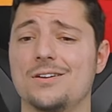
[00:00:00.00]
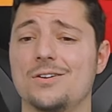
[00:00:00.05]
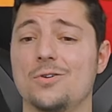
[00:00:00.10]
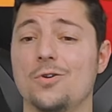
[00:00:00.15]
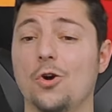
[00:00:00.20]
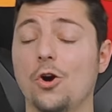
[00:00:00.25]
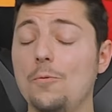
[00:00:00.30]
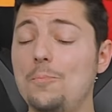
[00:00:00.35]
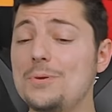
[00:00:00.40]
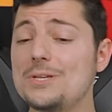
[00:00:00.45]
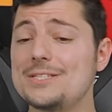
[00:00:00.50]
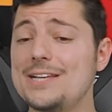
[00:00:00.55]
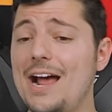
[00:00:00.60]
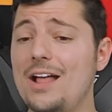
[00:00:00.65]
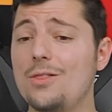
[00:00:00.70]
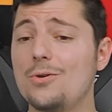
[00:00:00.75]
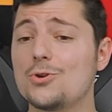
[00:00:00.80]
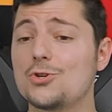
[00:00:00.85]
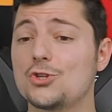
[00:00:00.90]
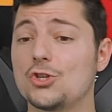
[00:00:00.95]

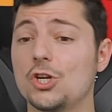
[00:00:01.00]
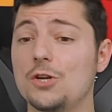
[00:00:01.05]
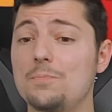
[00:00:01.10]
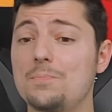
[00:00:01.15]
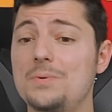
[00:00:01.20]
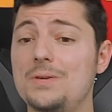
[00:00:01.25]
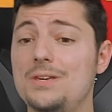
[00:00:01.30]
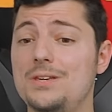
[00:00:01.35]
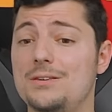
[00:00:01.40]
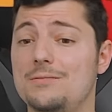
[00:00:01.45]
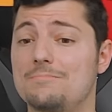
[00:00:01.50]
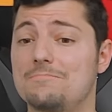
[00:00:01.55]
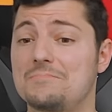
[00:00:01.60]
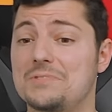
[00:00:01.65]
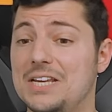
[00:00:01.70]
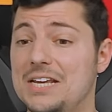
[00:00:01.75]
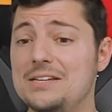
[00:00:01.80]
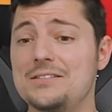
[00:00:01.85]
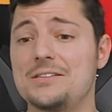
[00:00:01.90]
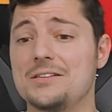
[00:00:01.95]
Korpisalo should be
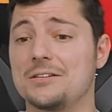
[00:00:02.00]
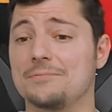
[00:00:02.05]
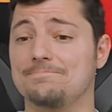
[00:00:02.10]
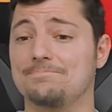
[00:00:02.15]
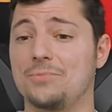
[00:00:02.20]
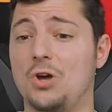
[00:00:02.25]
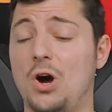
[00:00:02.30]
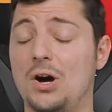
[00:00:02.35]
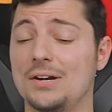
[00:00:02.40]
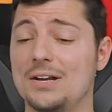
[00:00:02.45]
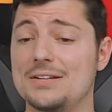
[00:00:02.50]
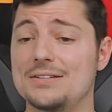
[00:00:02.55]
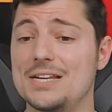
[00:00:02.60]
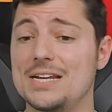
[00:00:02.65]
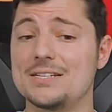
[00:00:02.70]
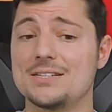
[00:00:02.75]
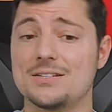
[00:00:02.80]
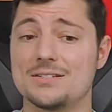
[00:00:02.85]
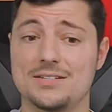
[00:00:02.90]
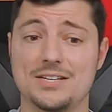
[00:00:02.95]
decent on a
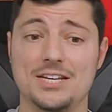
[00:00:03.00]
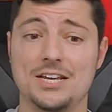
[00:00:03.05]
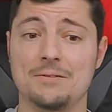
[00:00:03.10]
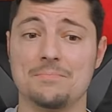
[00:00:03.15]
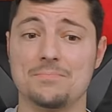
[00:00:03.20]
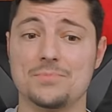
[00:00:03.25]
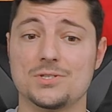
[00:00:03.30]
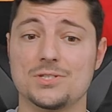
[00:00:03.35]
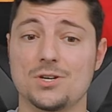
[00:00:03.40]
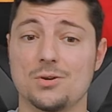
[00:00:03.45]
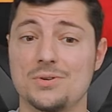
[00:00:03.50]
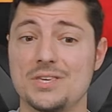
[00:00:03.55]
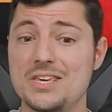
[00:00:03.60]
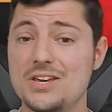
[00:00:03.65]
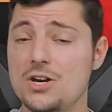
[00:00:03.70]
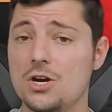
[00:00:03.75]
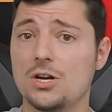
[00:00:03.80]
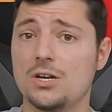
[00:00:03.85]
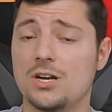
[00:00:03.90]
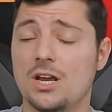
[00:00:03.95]
decent team, so he
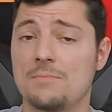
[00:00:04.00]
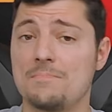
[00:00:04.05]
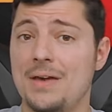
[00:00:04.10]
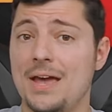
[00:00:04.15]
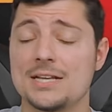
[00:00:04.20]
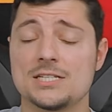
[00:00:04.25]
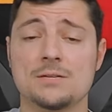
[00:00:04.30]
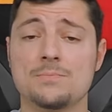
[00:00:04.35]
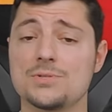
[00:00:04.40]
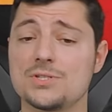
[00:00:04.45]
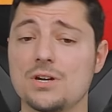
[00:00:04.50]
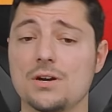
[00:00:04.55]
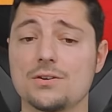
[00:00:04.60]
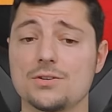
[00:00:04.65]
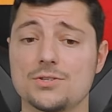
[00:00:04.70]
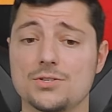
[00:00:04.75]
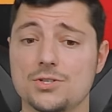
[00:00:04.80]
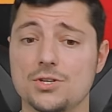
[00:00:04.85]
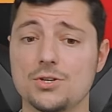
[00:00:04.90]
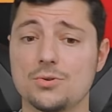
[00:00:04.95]
could command some
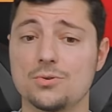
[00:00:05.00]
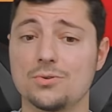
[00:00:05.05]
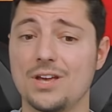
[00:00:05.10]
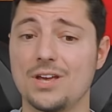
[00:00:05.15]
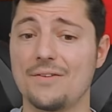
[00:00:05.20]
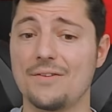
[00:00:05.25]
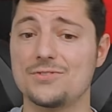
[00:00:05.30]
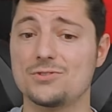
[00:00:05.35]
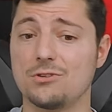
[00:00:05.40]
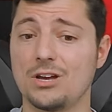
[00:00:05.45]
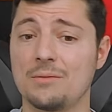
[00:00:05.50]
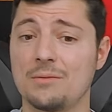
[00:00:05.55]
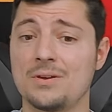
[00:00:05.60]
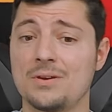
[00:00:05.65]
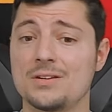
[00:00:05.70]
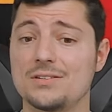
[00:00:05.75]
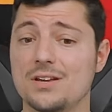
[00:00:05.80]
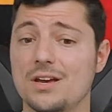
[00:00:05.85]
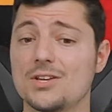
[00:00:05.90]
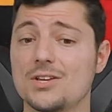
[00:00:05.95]
starts too if
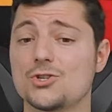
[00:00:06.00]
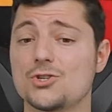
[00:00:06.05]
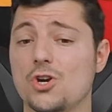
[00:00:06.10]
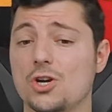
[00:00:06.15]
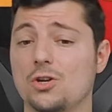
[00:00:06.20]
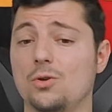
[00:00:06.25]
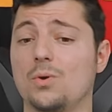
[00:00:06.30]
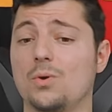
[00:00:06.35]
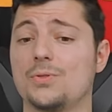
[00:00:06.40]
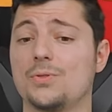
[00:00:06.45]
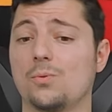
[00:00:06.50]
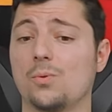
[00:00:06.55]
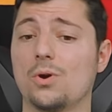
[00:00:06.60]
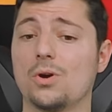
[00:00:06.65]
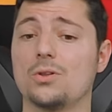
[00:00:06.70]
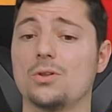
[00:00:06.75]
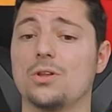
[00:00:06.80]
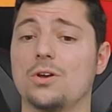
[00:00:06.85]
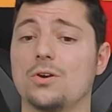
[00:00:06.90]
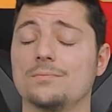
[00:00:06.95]
Swayman does struggle with the
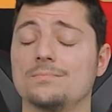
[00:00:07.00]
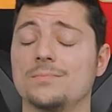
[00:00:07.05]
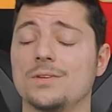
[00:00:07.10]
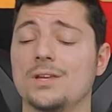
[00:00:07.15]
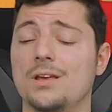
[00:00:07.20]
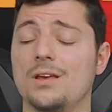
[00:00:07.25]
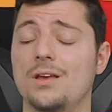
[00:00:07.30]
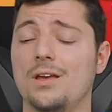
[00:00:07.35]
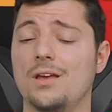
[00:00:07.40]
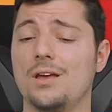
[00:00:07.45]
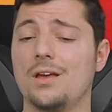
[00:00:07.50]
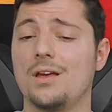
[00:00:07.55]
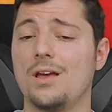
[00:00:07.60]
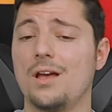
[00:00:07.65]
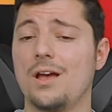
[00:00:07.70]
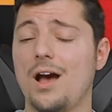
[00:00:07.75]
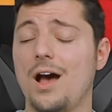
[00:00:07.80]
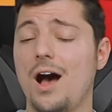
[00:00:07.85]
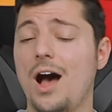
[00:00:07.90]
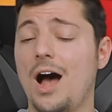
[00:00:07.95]
workload.
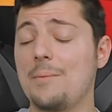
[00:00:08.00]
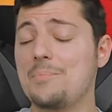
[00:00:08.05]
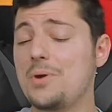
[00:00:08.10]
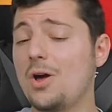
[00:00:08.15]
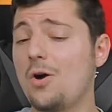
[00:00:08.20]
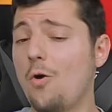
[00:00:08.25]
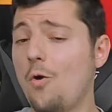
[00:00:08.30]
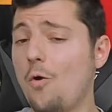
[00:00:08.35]
I'm not